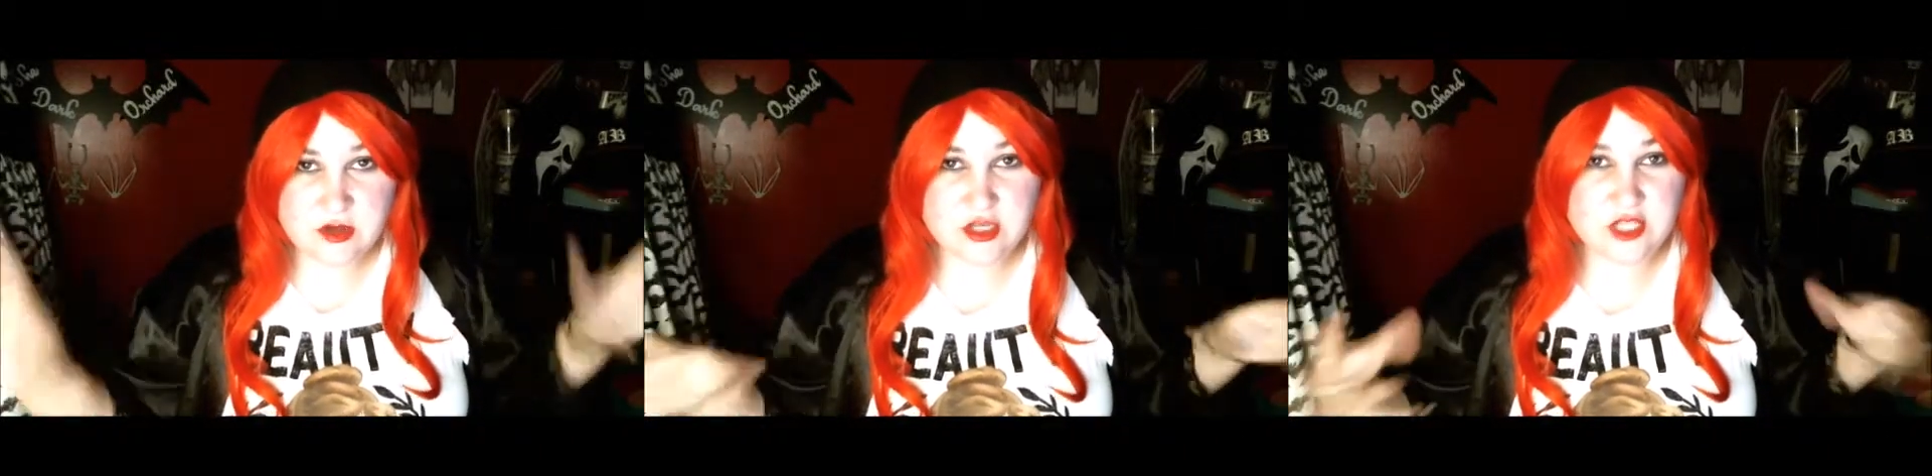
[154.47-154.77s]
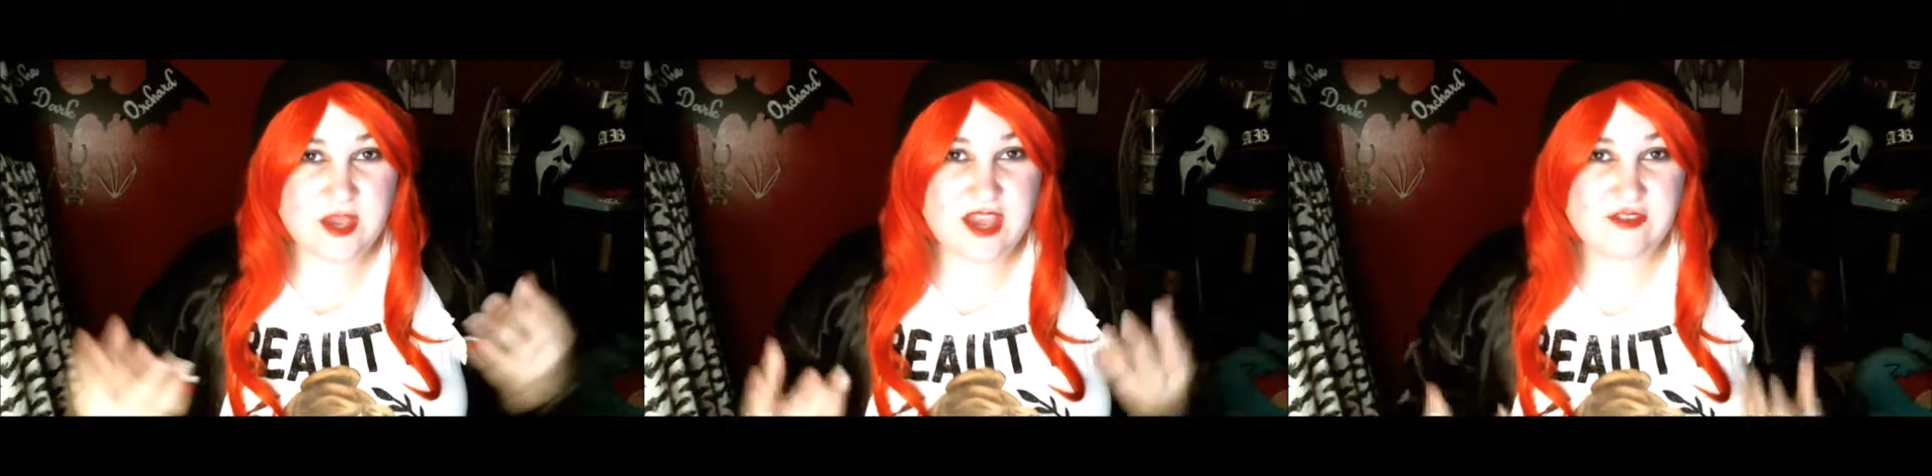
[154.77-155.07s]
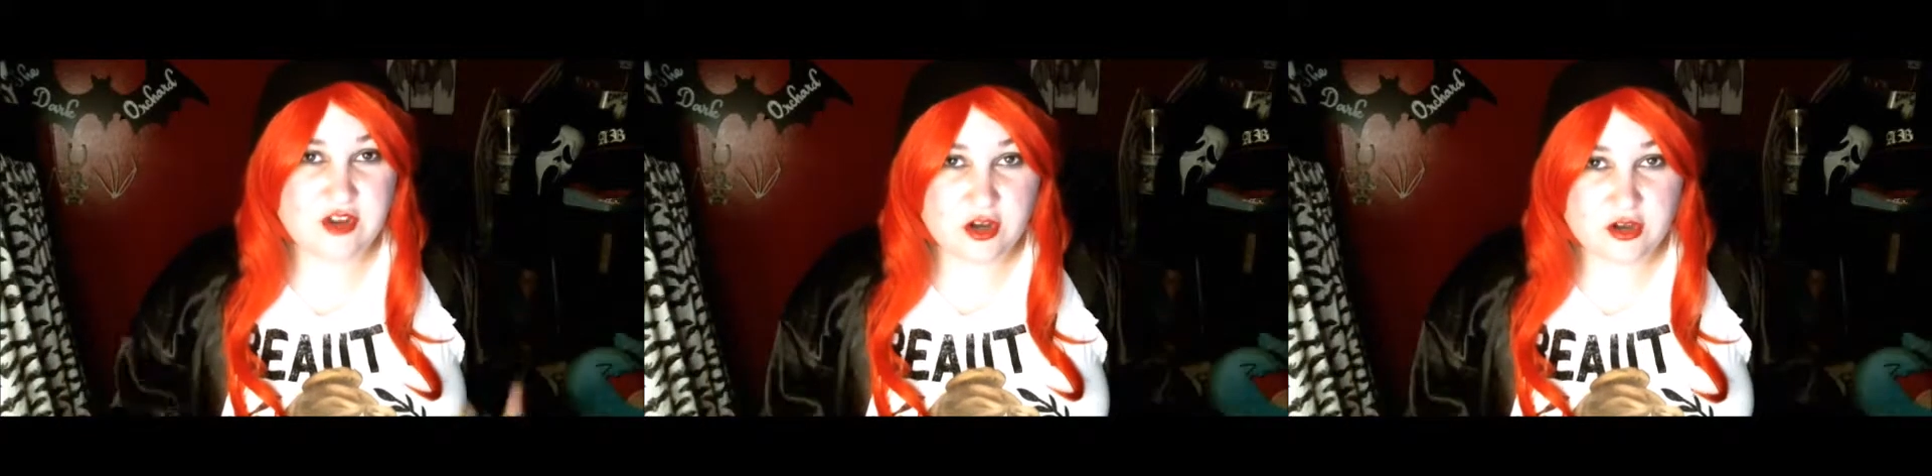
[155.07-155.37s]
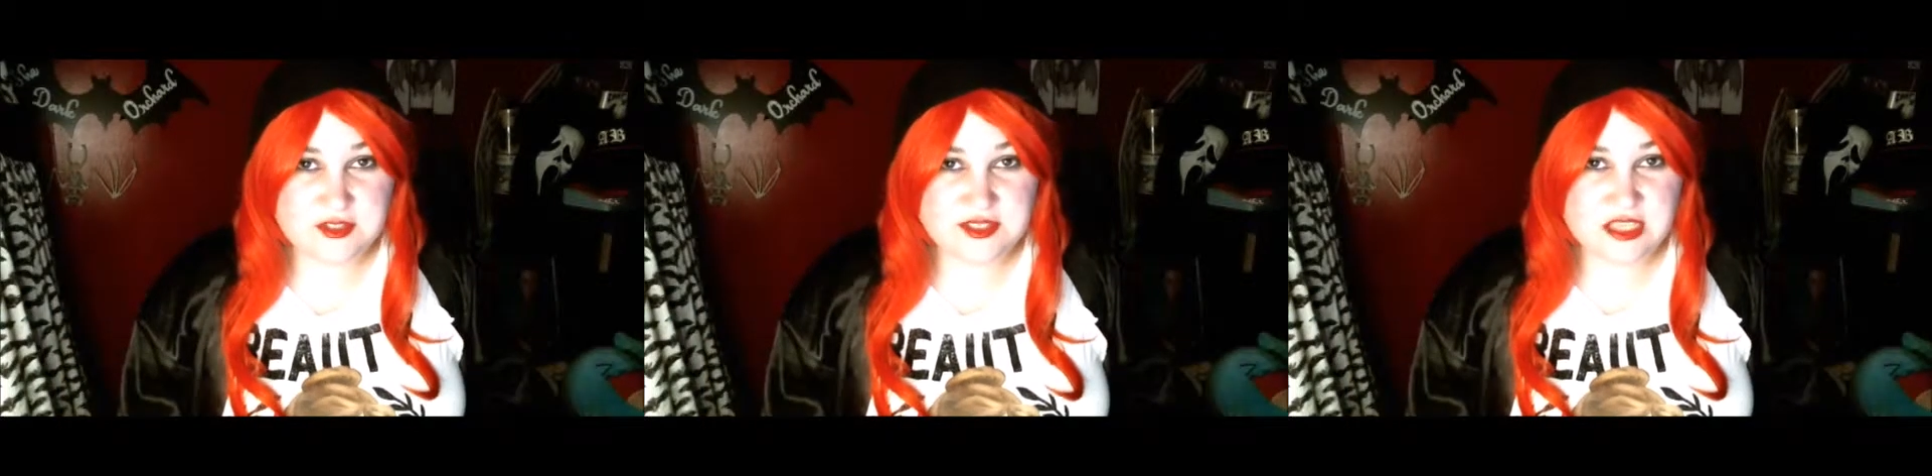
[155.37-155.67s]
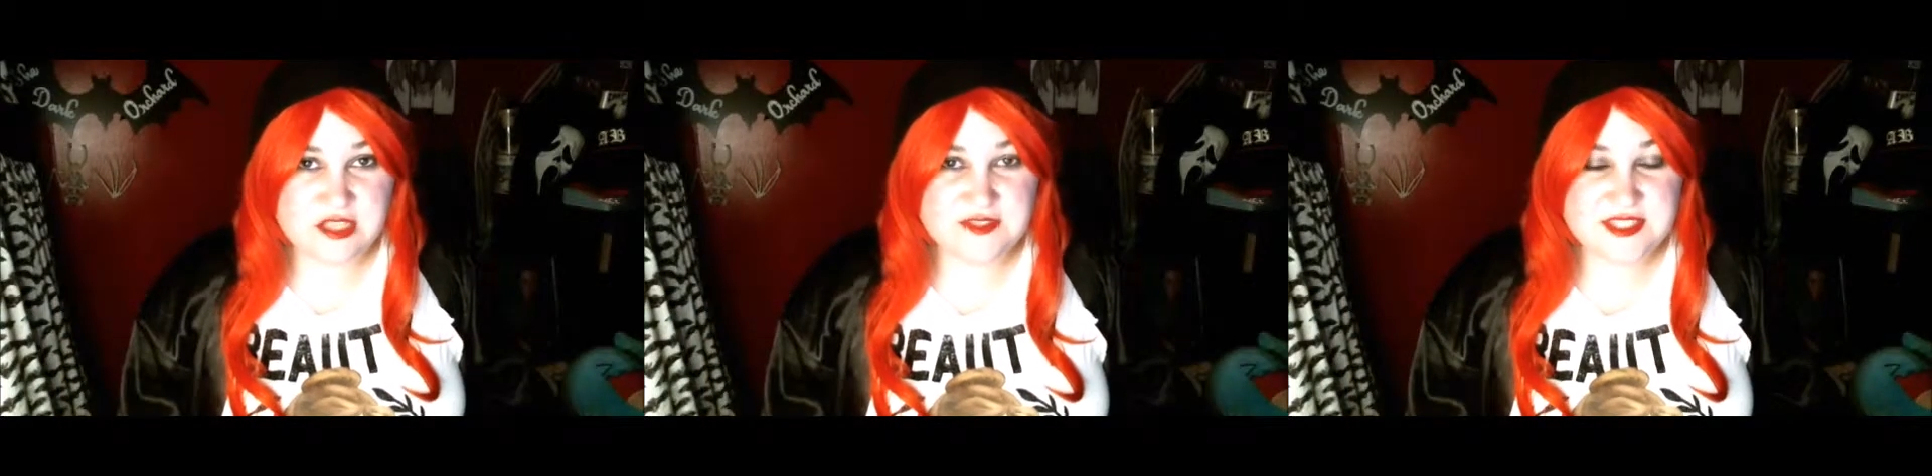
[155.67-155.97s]
or you have curls that
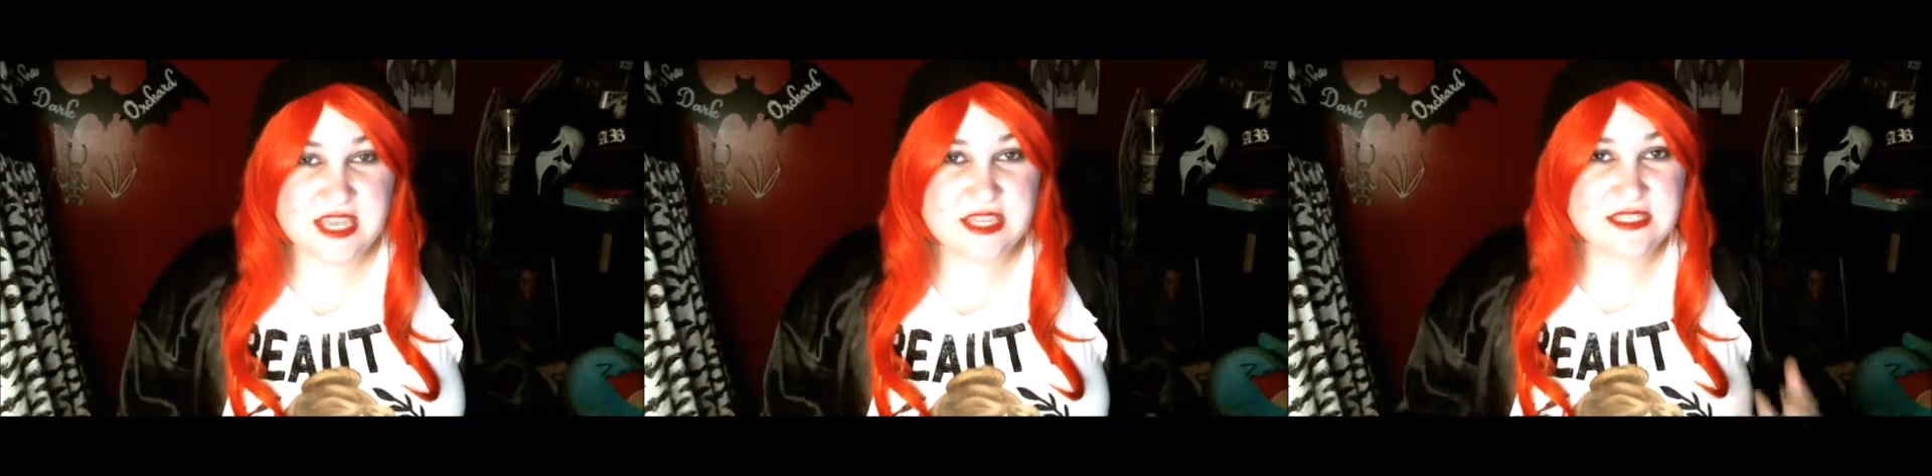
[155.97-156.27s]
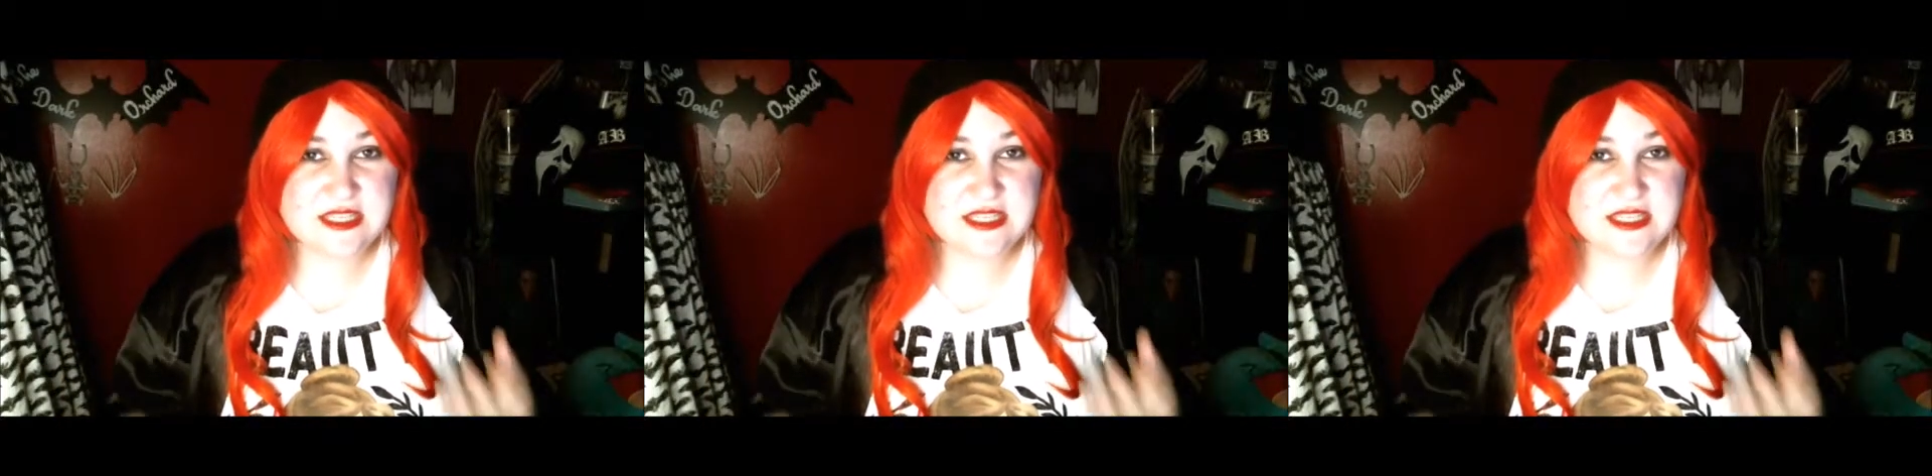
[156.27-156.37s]
you've set,